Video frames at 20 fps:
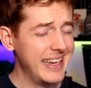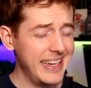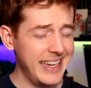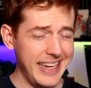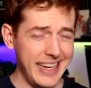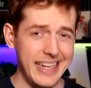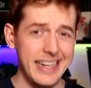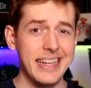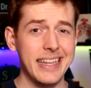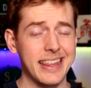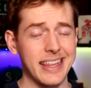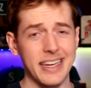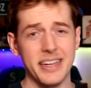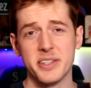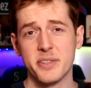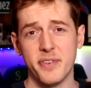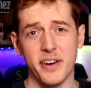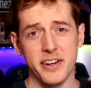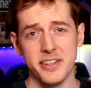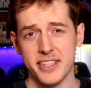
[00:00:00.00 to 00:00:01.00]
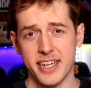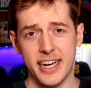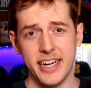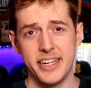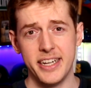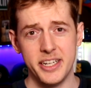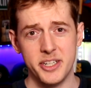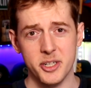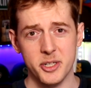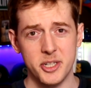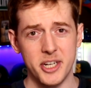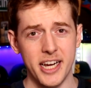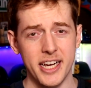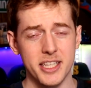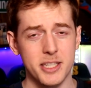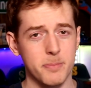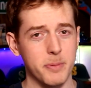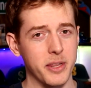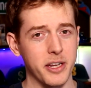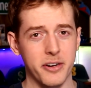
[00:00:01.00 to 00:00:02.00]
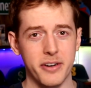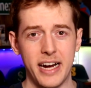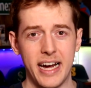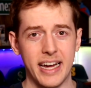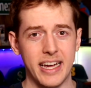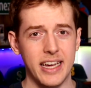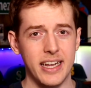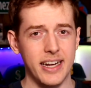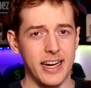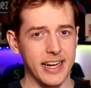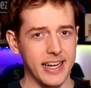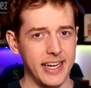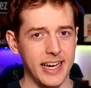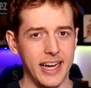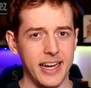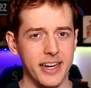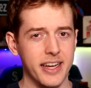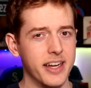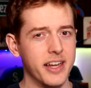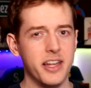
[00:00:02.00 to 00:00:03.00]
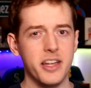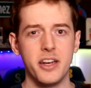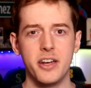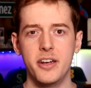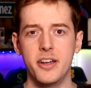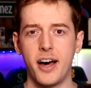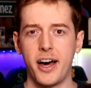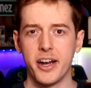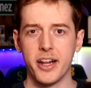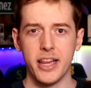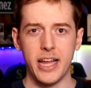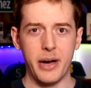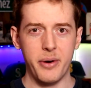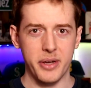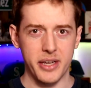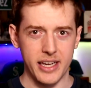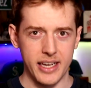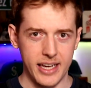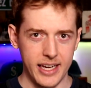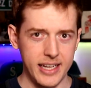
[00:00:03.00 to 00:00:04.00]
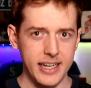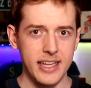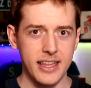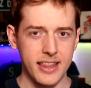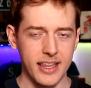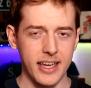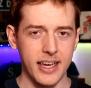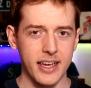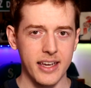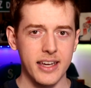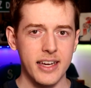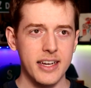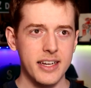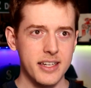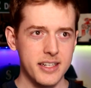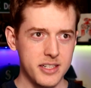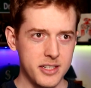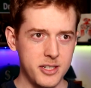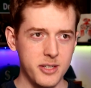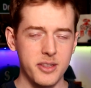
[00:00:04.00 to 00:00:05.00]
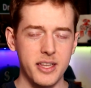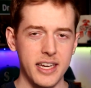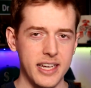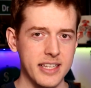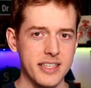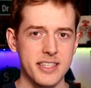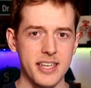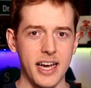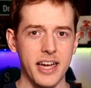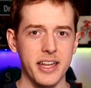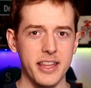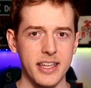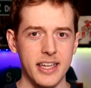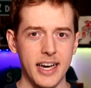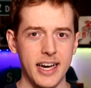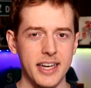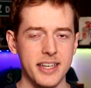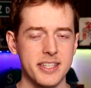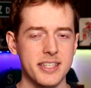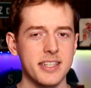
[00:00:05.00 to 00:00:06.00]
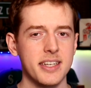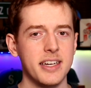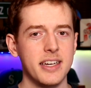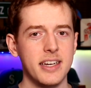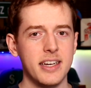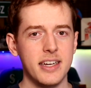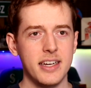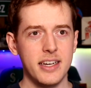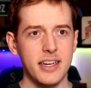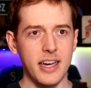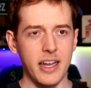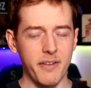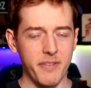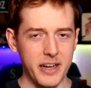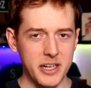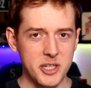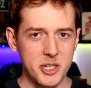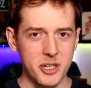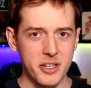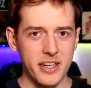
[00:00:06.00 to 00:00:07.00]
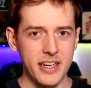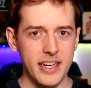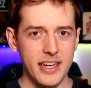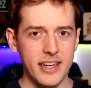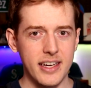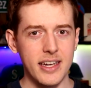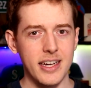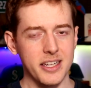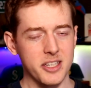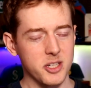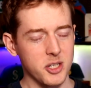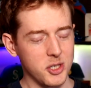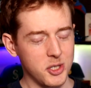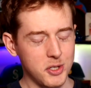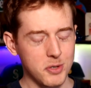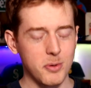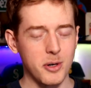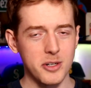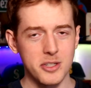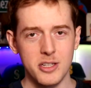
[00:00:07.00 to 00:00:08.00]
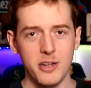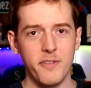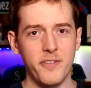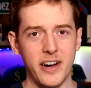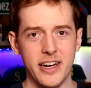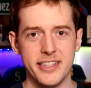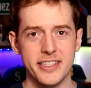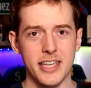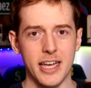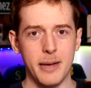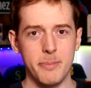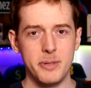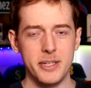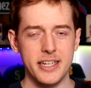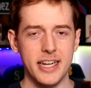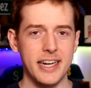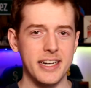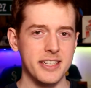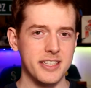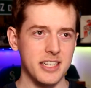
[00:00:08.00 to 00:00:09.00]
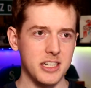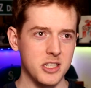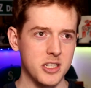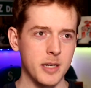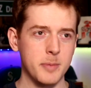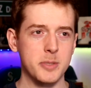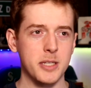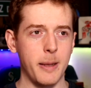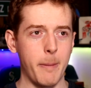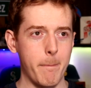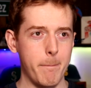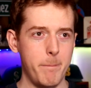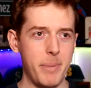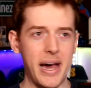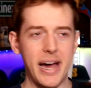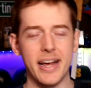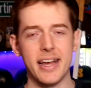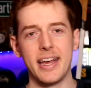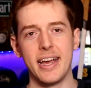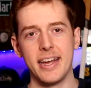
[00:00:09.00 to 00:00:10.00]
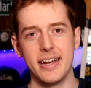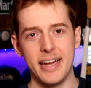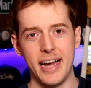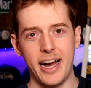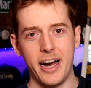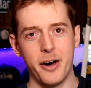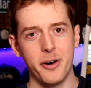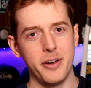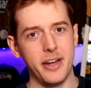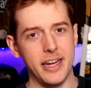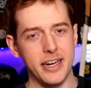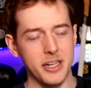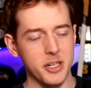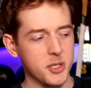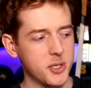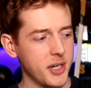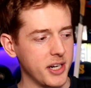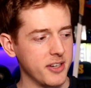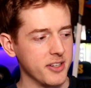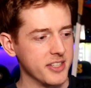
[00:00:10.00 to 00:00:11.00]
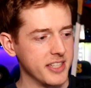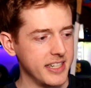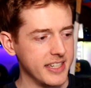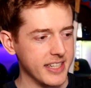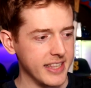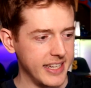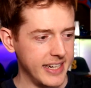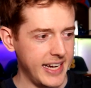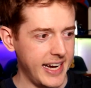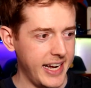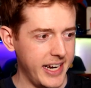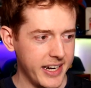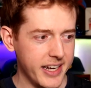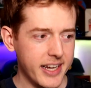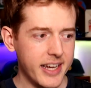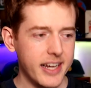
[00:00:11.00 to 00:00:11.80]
anything as far as a high-danger chance, but the Kraken, again, not allowing anything to the inside of the ice. And eventually, it's Schwartz who finds the empty net as he chips it backhand out, and it trickles into the net,